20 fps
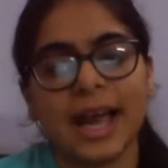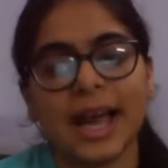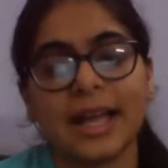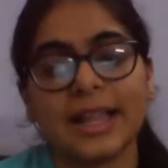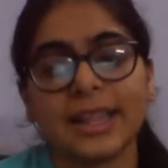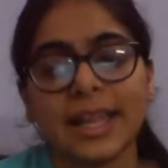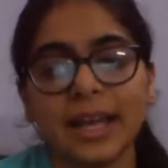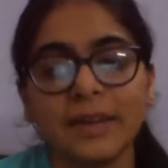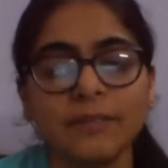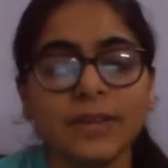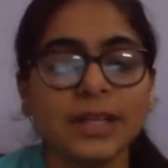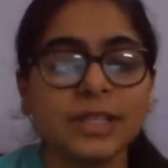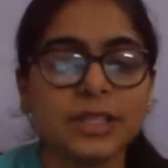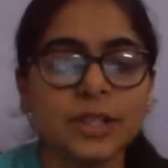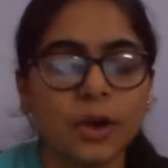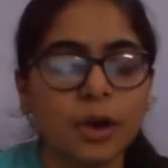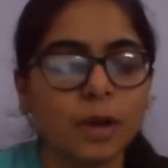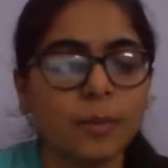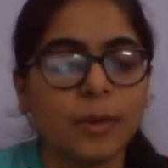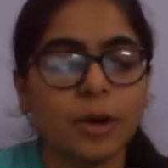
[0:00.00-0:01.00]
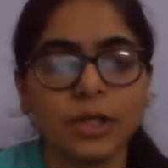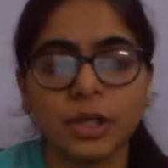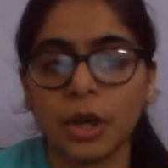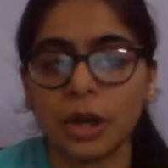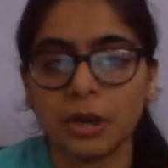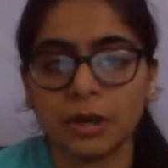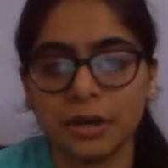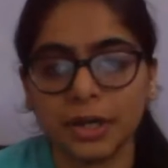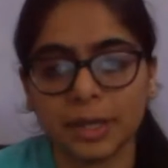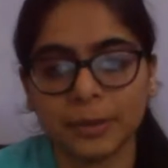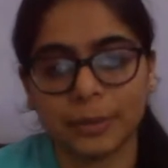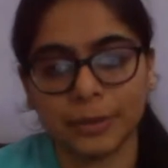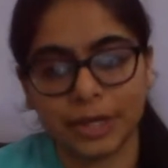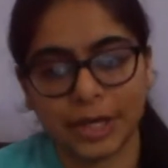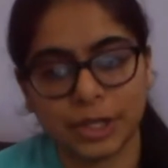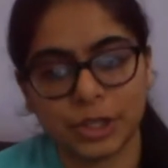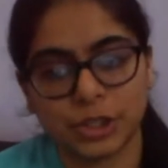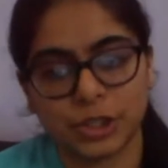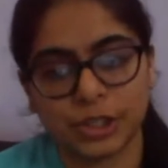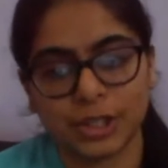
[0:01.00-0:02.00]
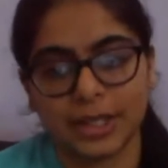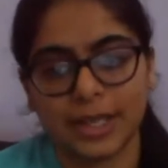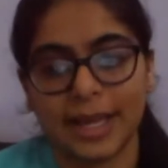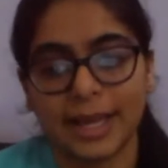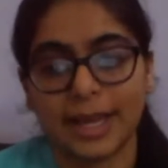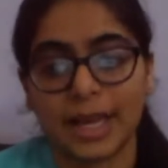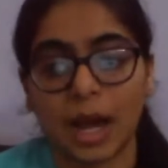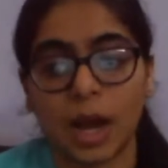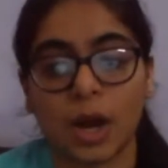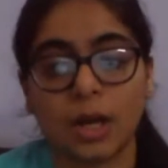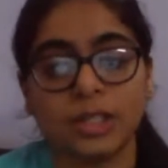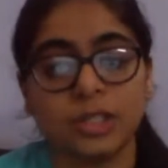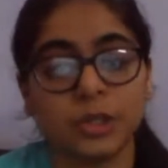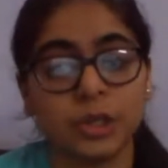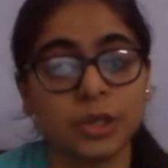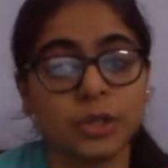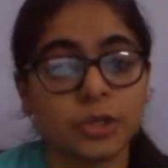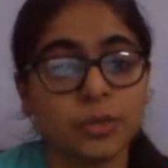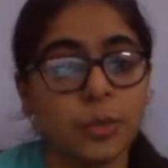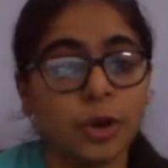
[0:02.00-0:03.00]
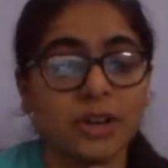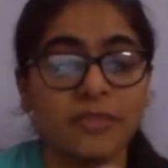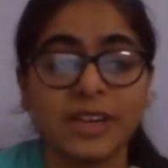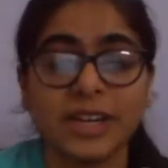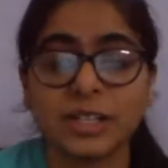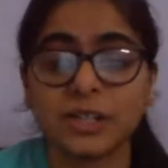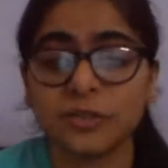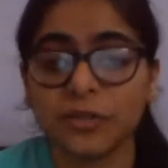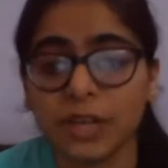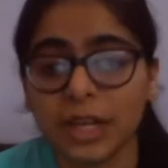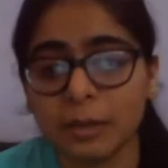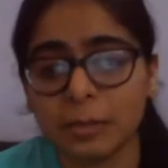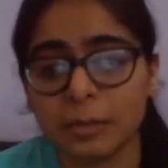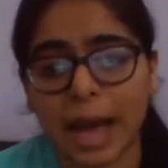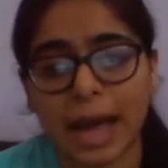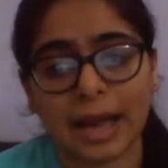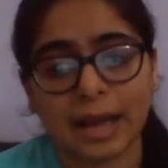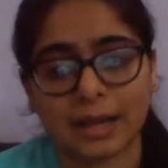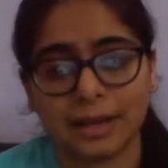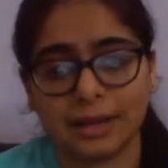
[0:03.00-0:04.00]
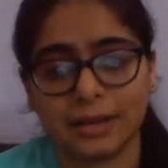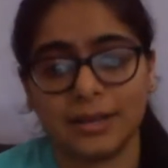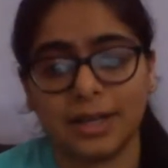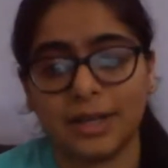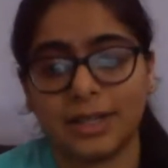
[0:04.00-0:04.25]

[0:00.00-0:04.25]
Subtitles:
And then we'll talk about your learning potential, like do you respond well to feedback,